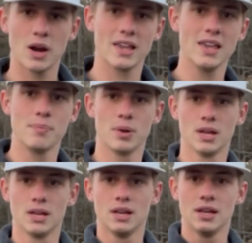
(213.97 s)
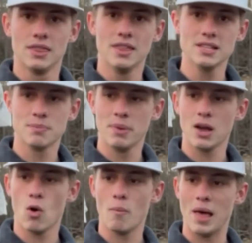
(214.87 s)
where I keep this big
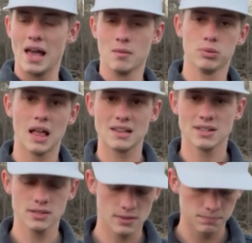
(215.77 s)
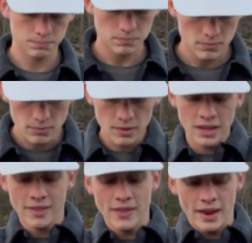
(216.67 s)
old bag of plastics.
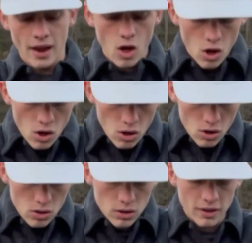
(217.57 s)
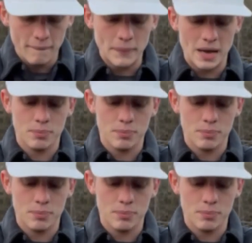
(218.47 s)
And then all of my